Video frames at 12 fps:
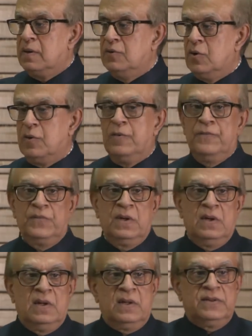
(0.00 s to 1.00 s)
know
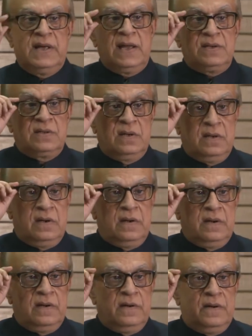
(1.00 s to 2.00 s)
that
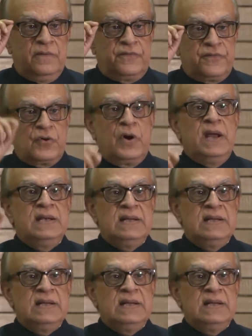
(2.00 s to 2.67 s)
Freud